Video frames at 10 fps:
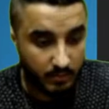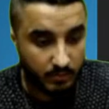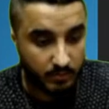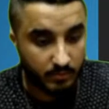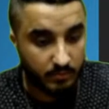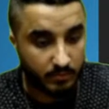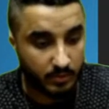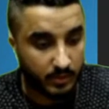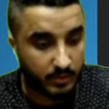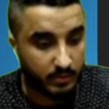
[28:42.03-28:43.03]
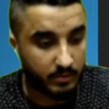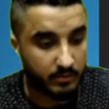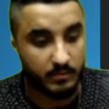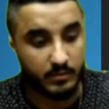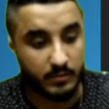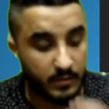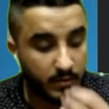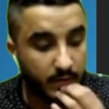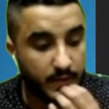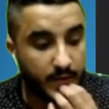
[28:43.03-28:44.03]
Ooh, look,
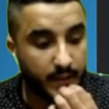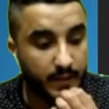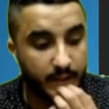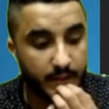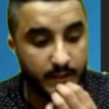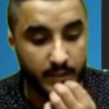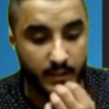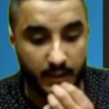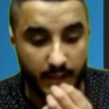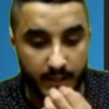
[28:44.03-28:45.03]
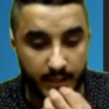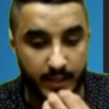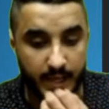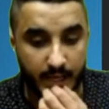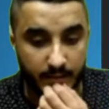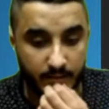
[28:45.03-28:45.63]
it doesn't like that.